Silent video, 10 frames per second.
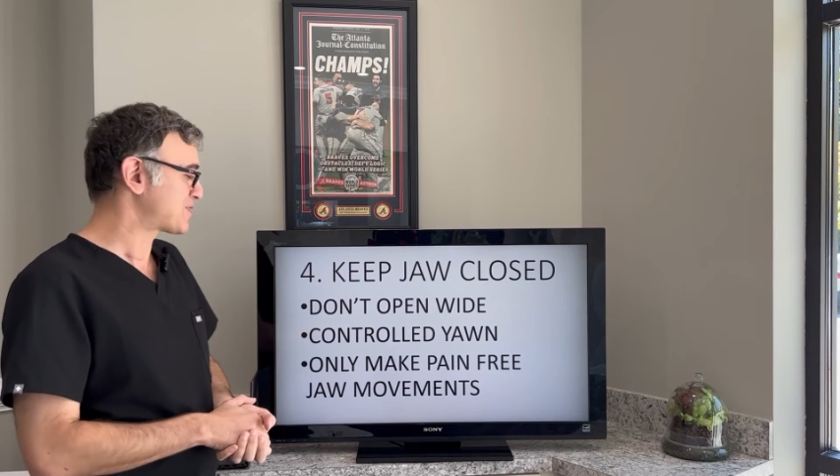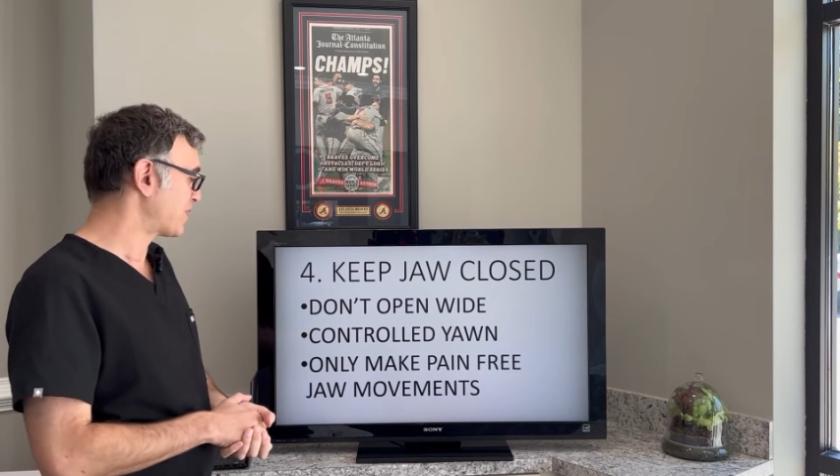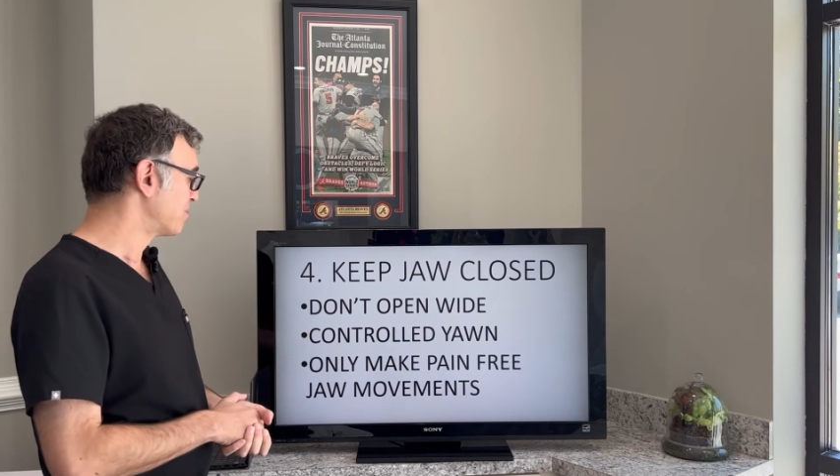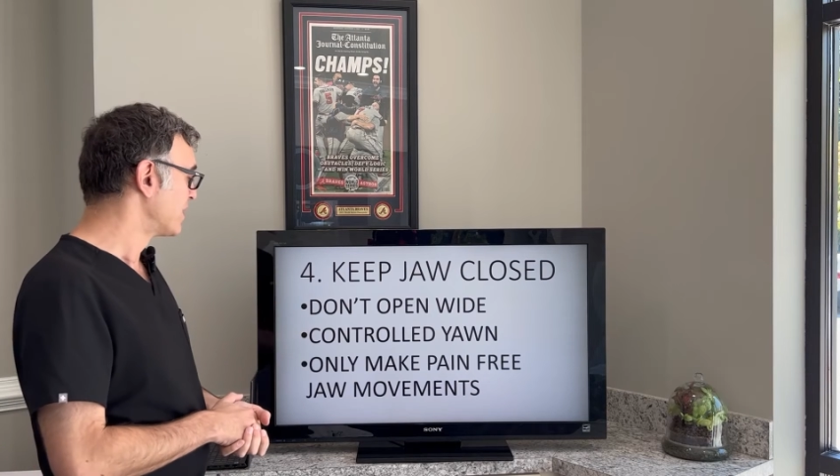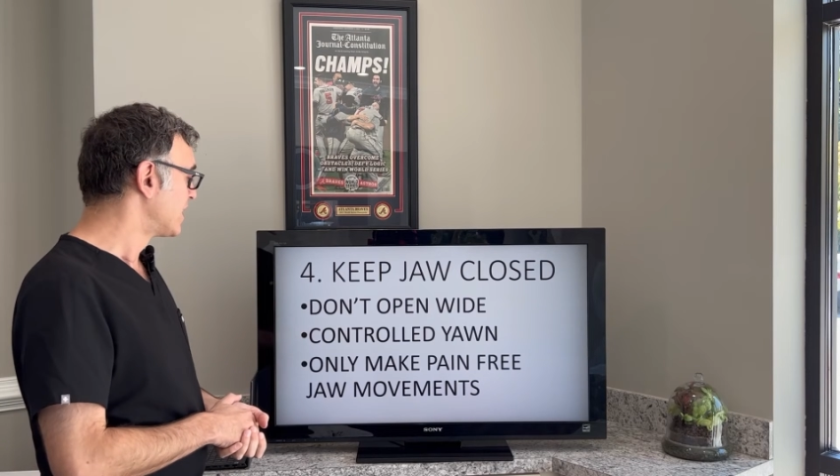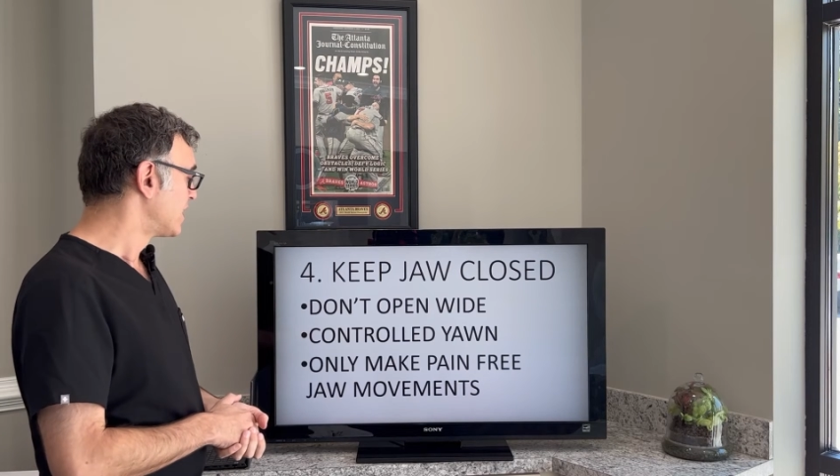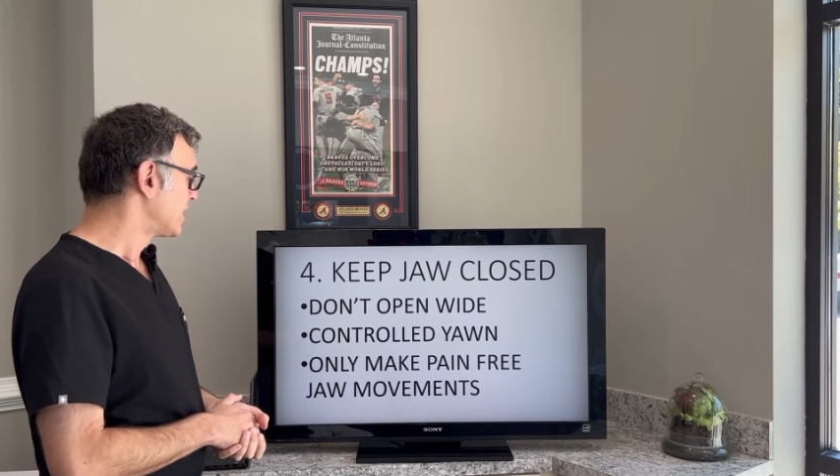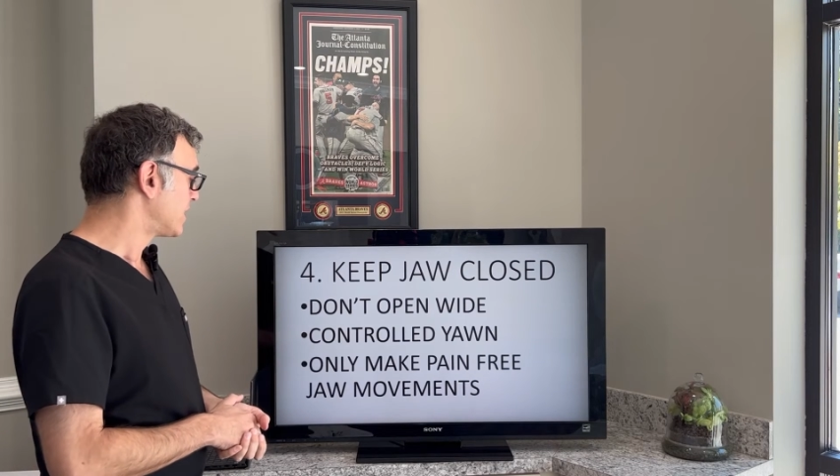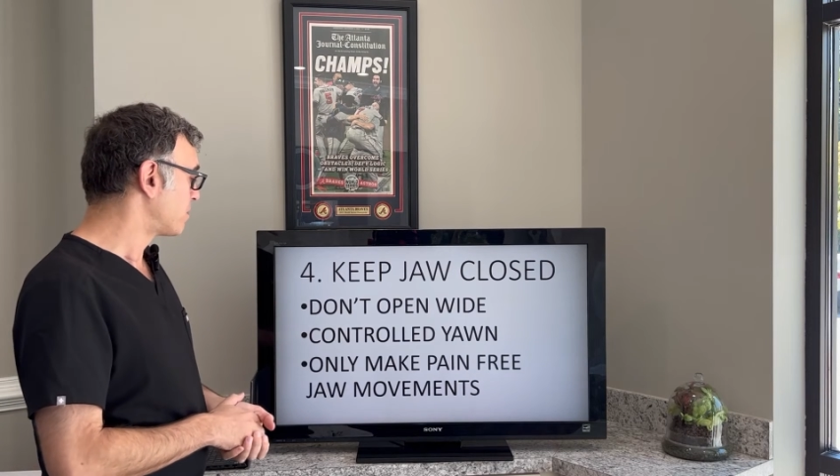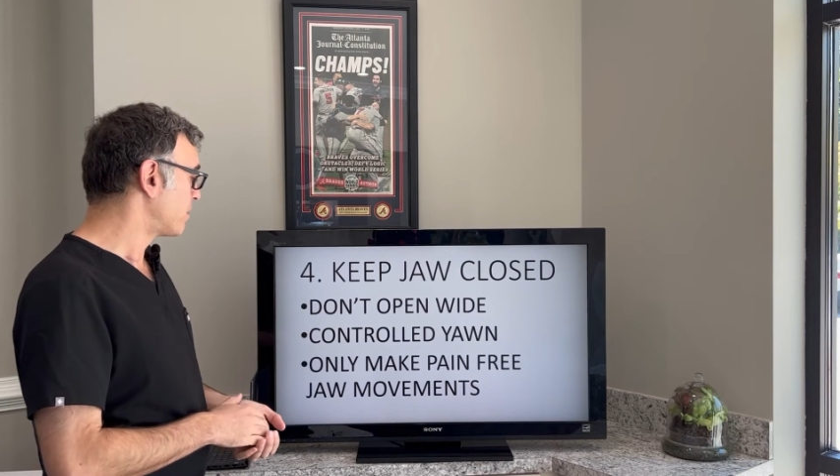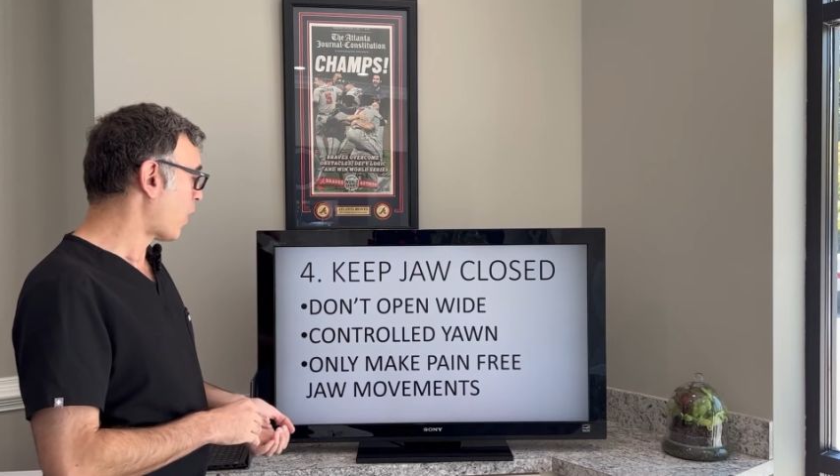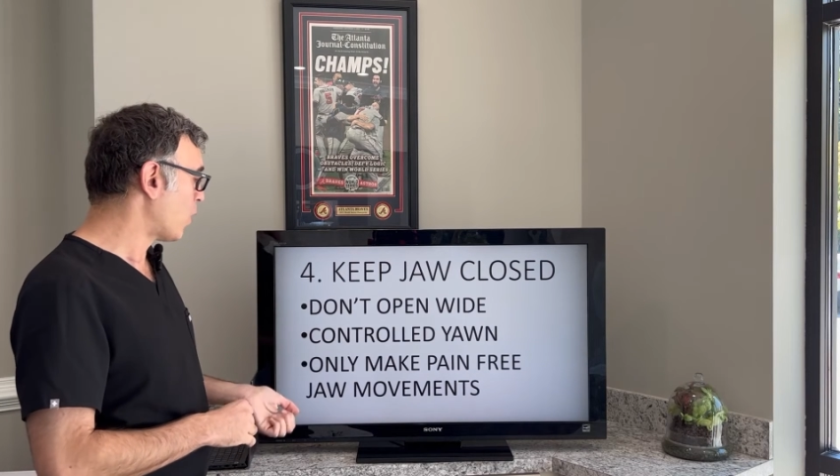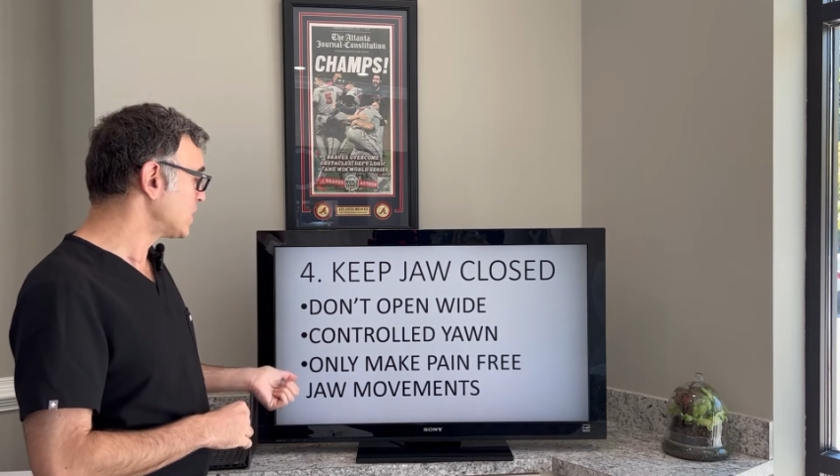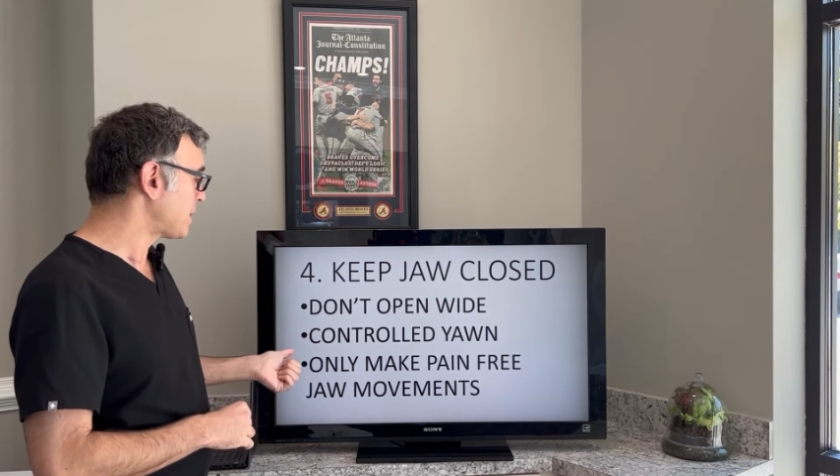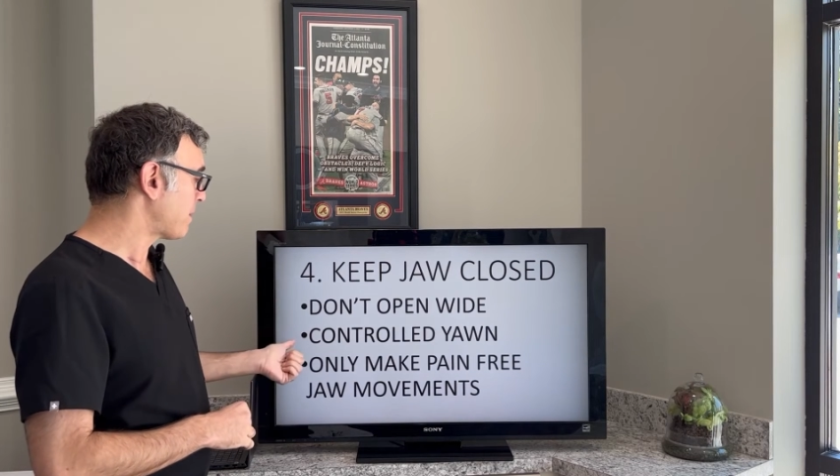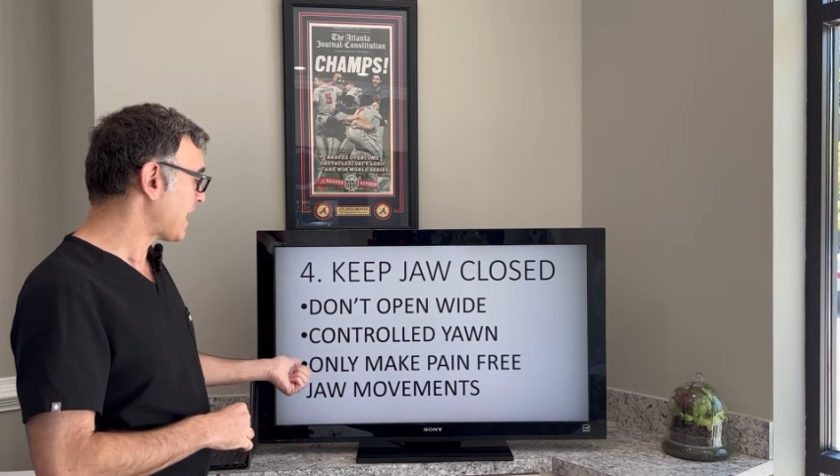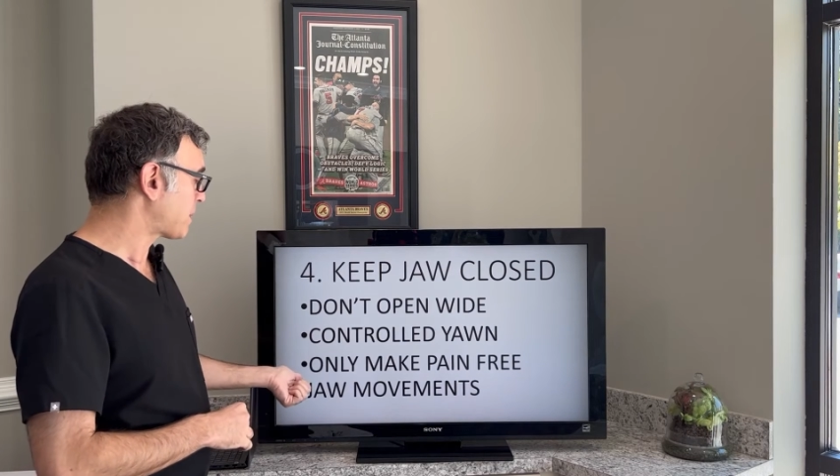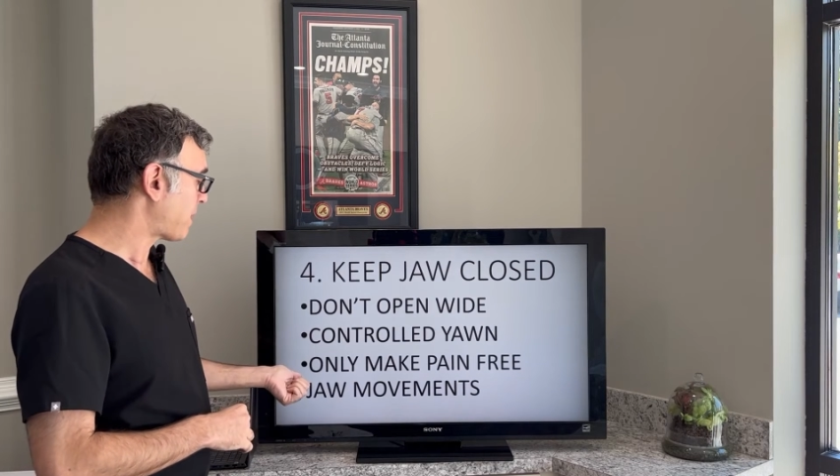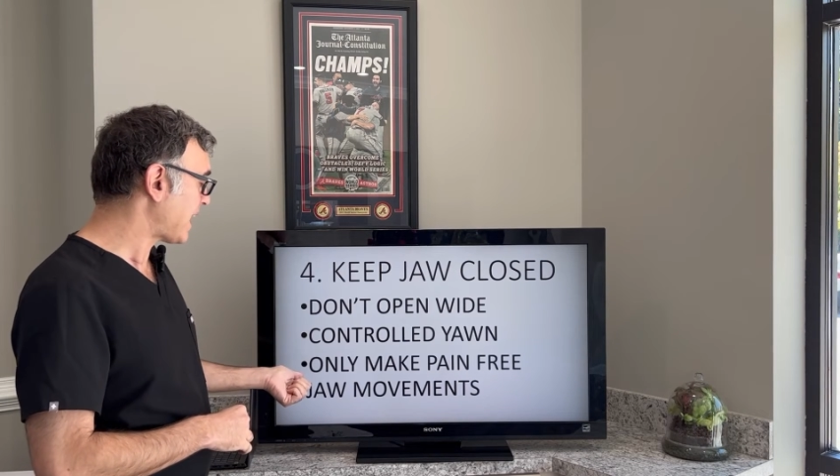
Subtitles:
So only make